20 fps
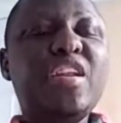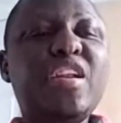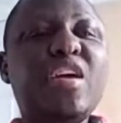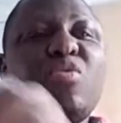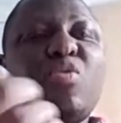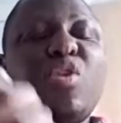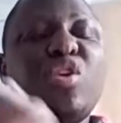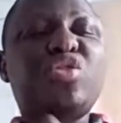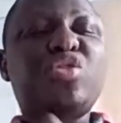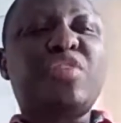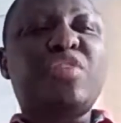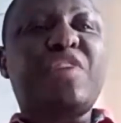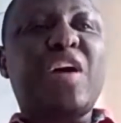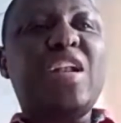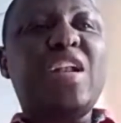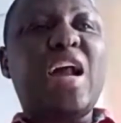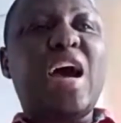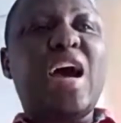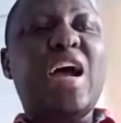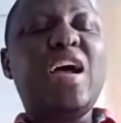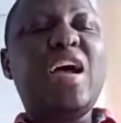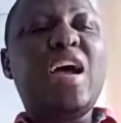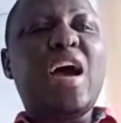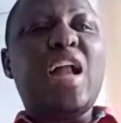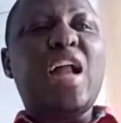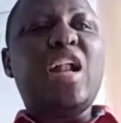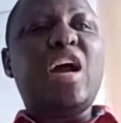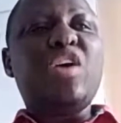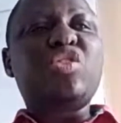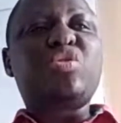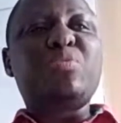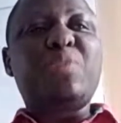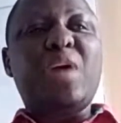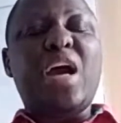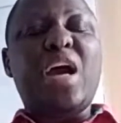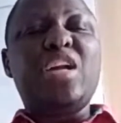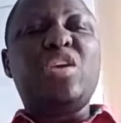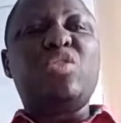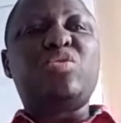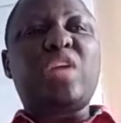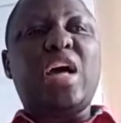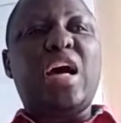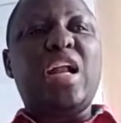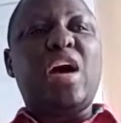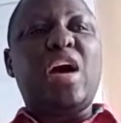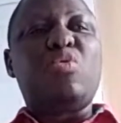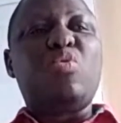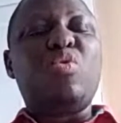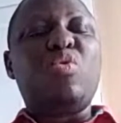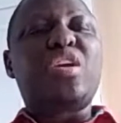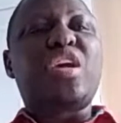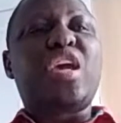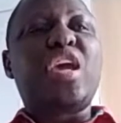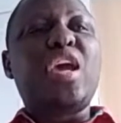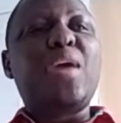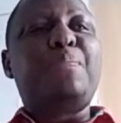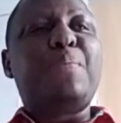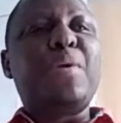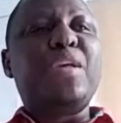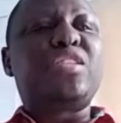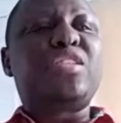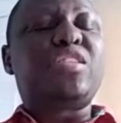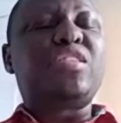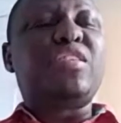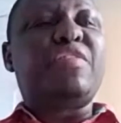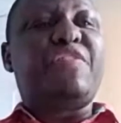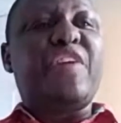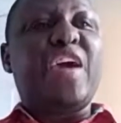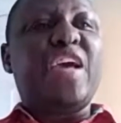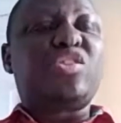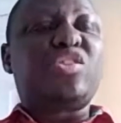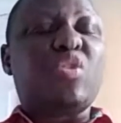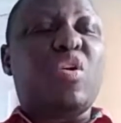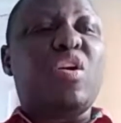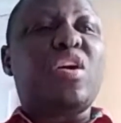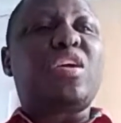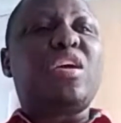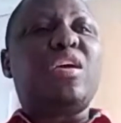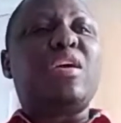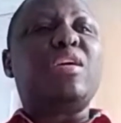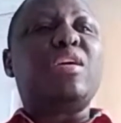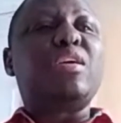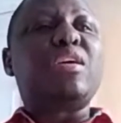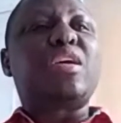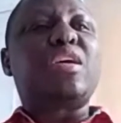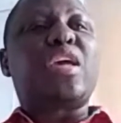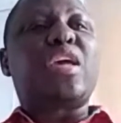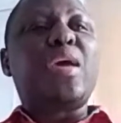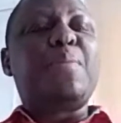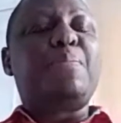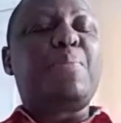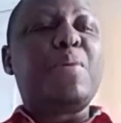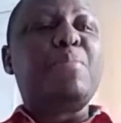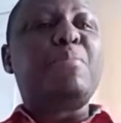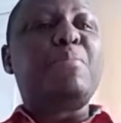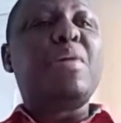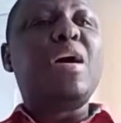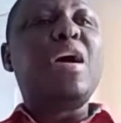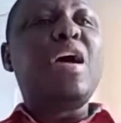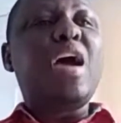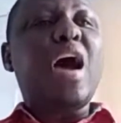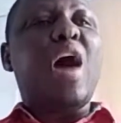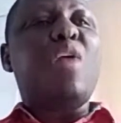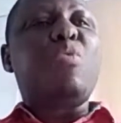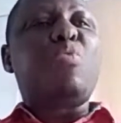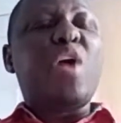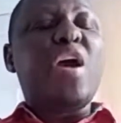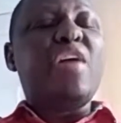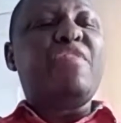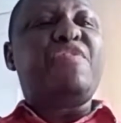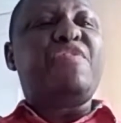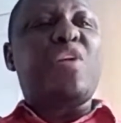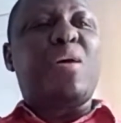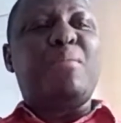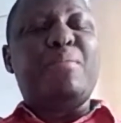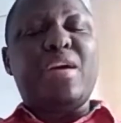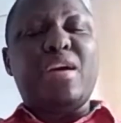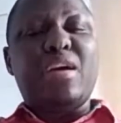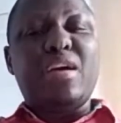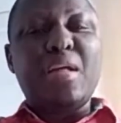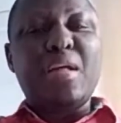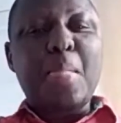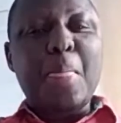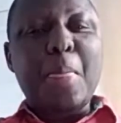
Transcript: in the cause of Allah, Allah subhanahu wa ta'ala will keep his face or keep him away from